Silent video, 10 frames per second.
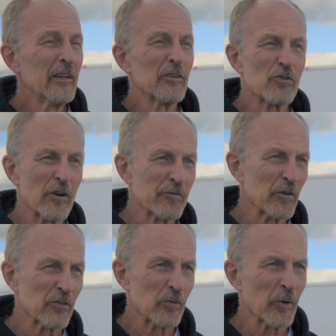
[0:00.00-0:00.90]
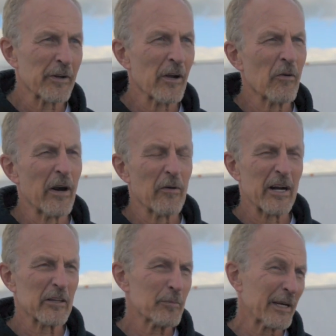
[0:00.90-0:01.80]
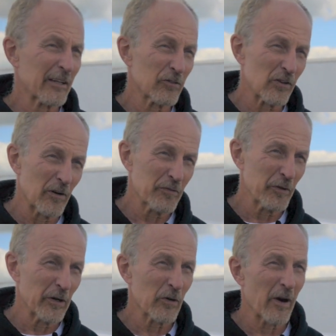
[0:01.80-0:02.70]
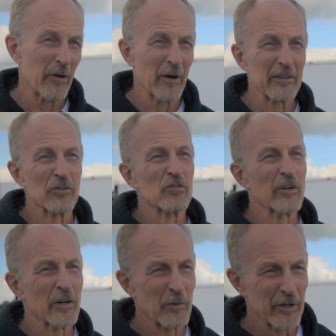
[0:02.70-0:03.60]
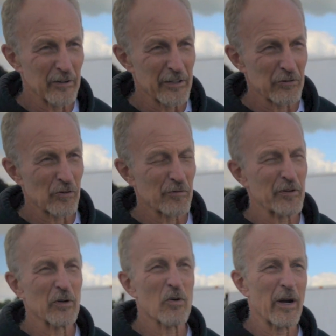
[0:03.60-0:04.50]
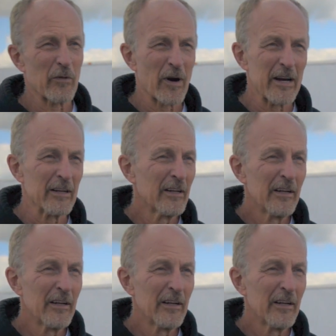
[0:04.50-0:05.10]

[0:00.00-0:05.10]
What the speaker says: the shifter isn't working quite right, the pedals don't feel quite right, the steering wheel doesn't feel quite right,